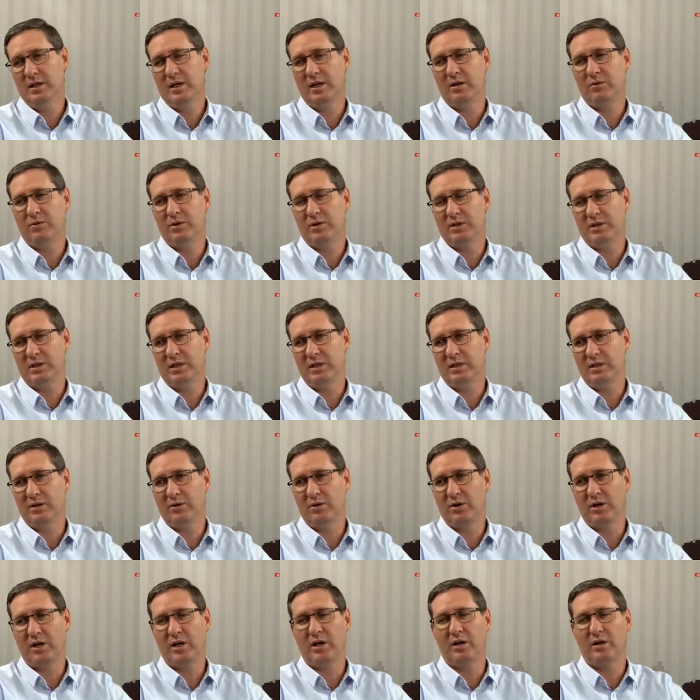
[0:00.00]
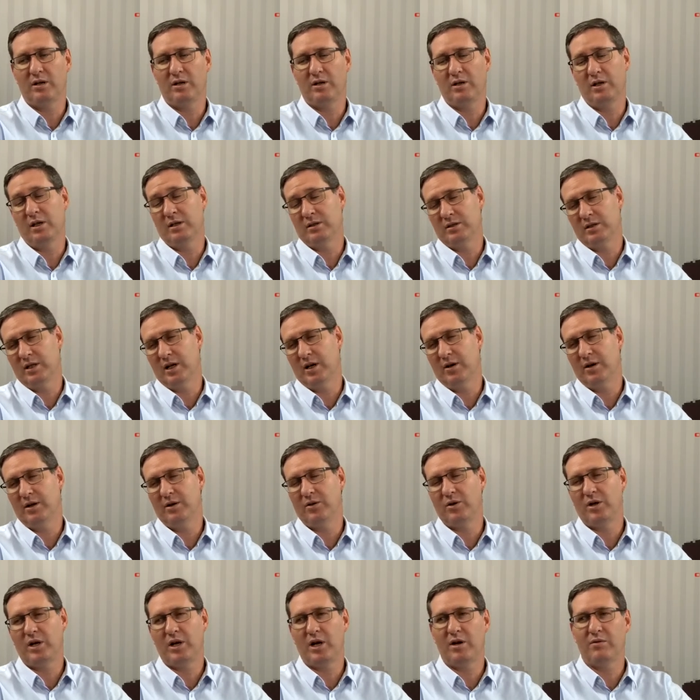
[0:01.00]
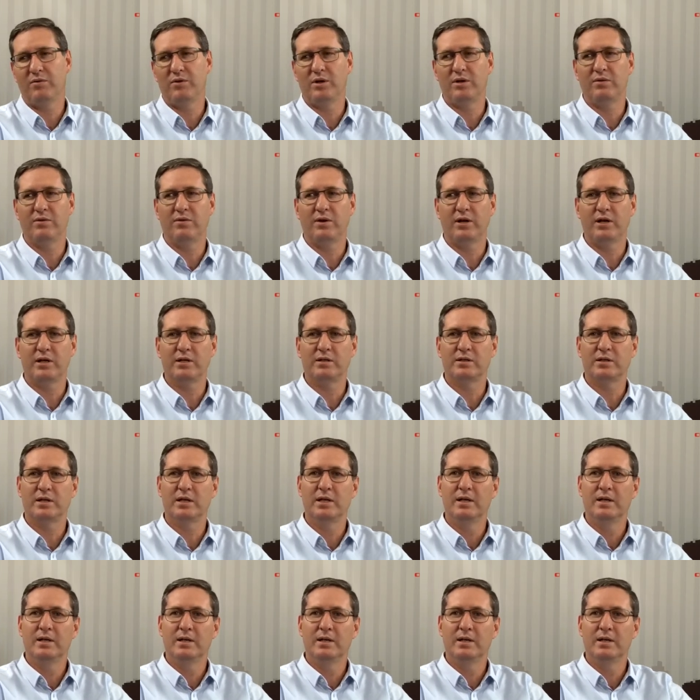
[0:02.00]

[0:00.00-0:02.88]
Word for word: And we've seen the it's now in a recovery phase